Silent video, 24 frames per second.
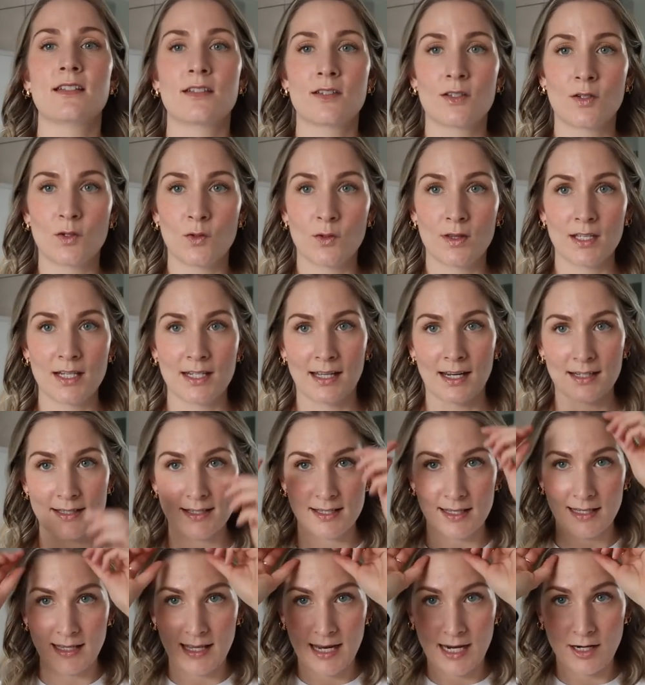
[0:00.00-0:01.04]
to the
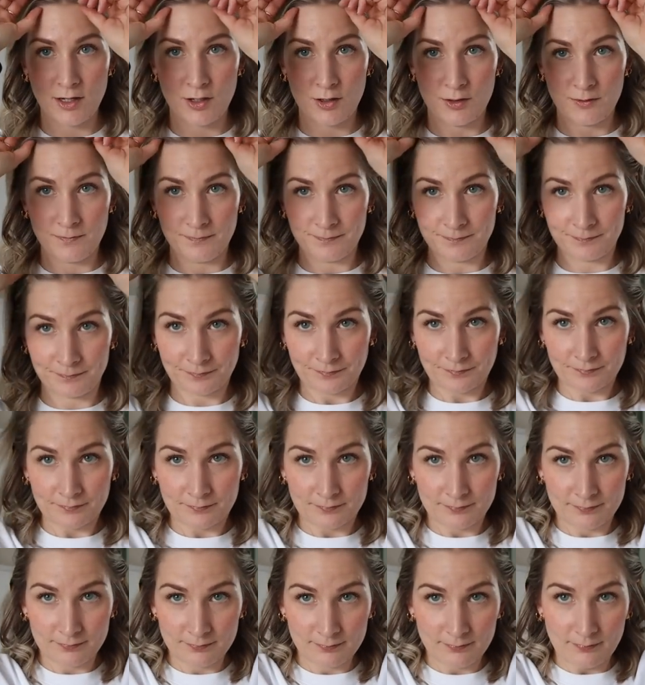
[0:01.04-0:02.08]
next layer
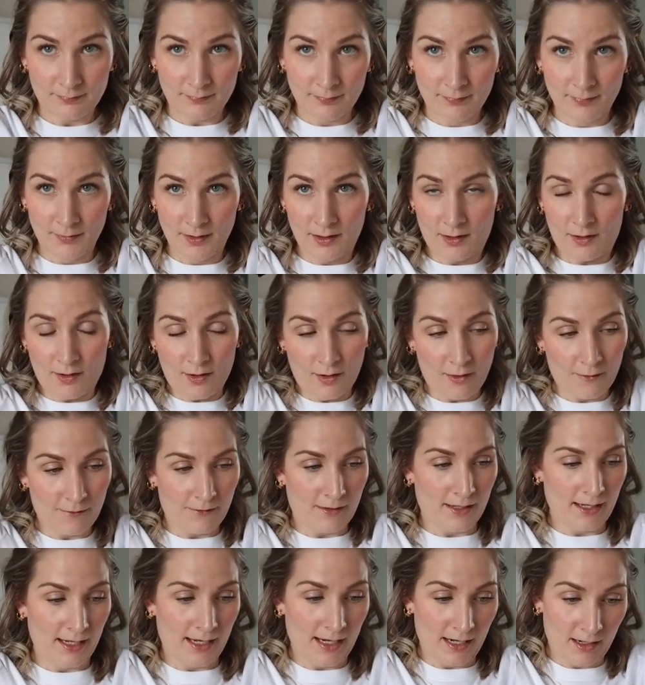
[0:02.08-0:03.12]
of
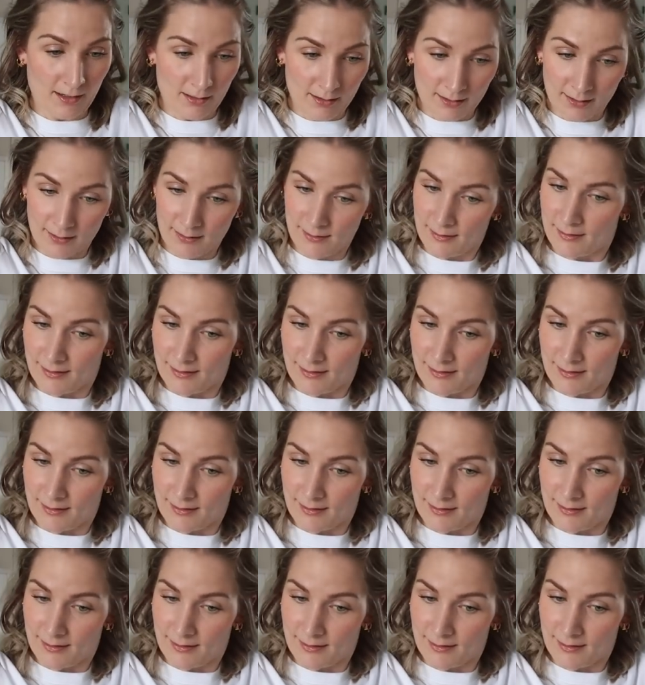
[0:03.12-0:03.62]
hair.